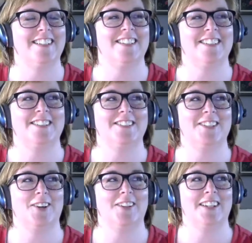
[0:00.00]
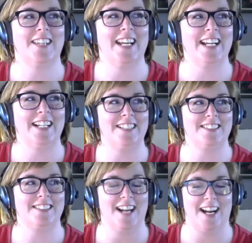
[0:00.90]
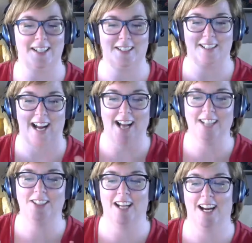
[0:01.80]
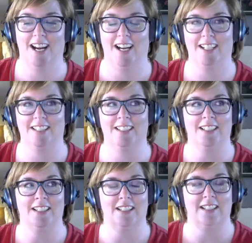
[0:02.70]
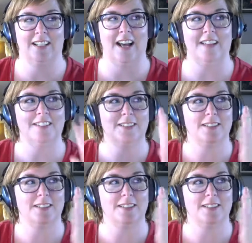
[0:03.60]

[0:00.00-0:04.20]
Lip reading: So the thing is that the hashtag, and this is